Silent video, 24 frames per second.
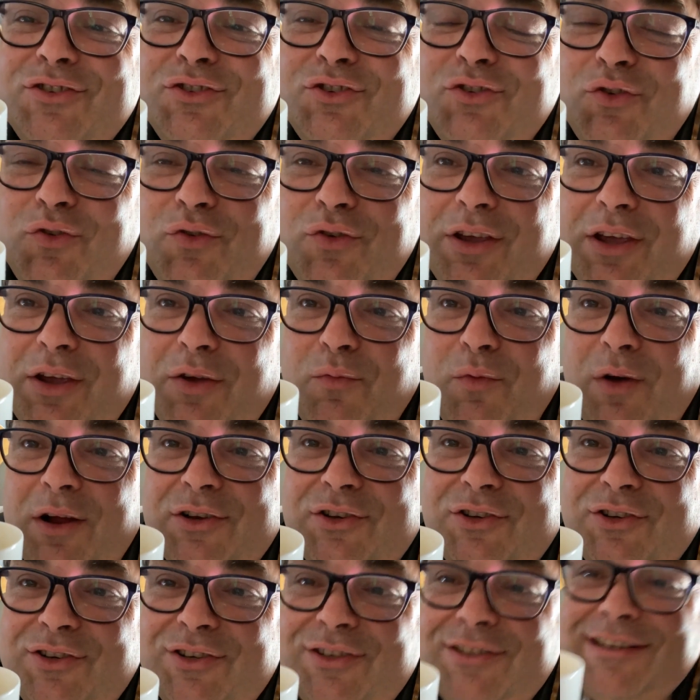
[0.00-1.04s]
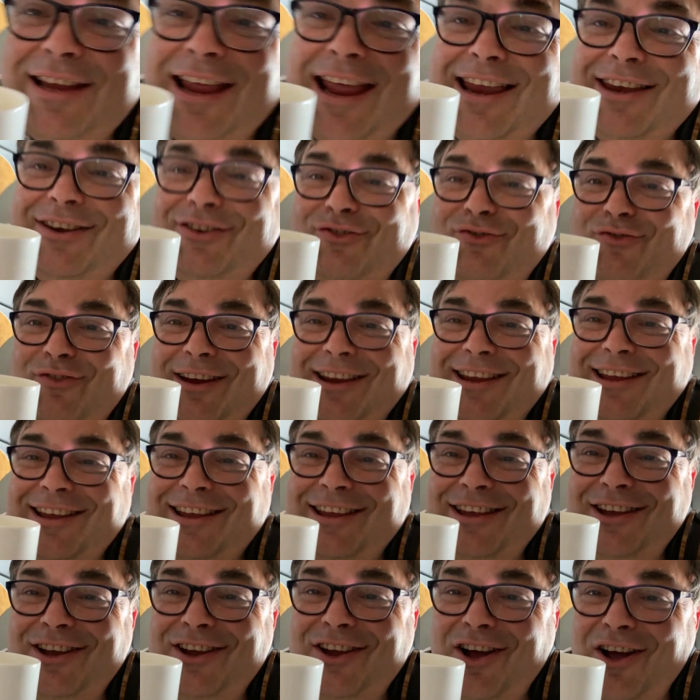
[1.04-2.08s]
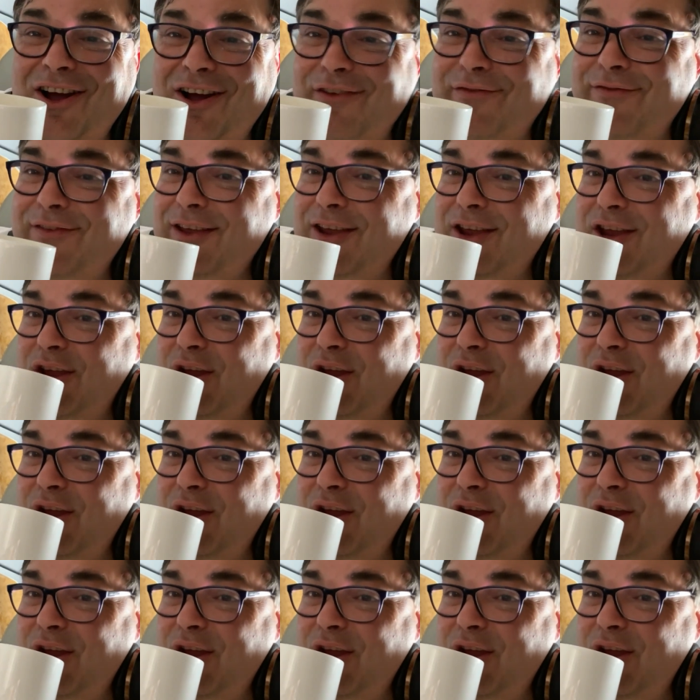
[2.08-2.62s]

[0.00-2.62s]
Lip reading: Talking watches and drinking coffee.